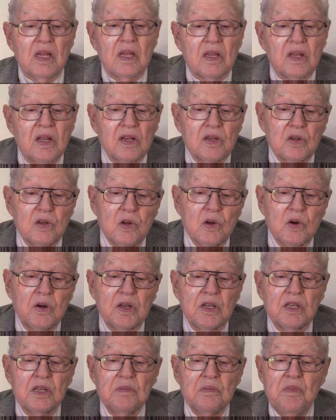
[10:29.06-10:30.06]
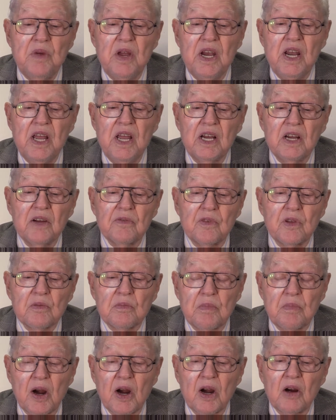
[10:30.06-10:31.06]
Let's look at the meaning of the
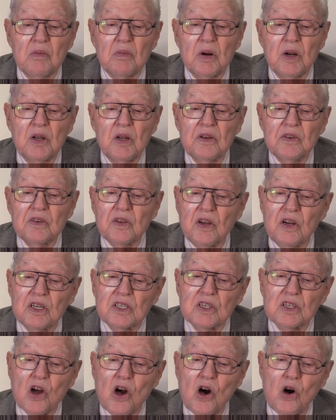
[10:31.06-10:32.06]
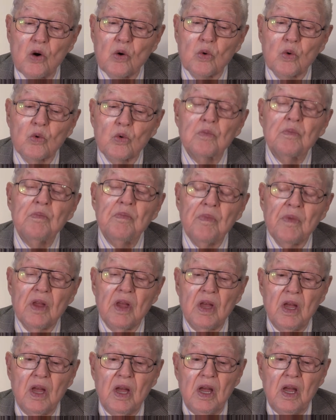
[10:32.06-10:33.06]
parable as a whole.
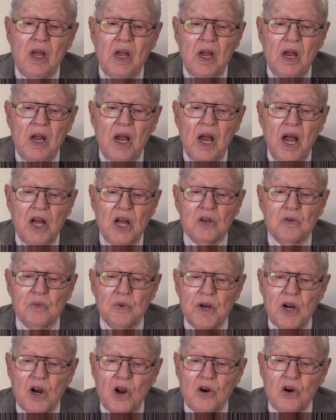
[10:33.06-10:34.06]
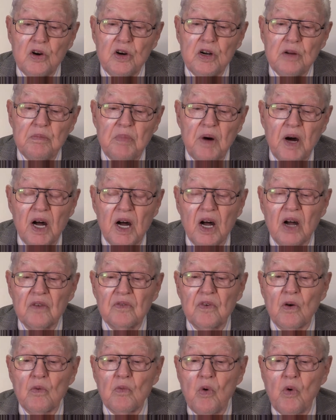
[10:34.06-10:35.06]
As we learned
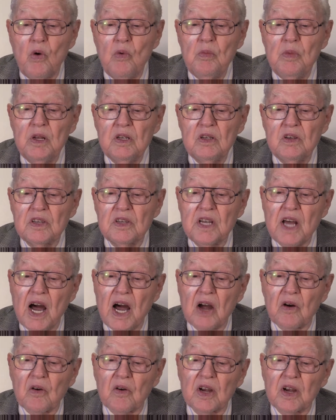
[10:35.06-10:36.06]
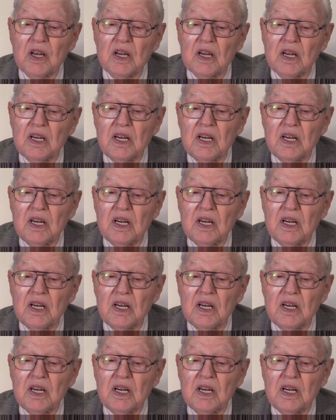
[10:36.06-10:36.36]
above, a woman's dowry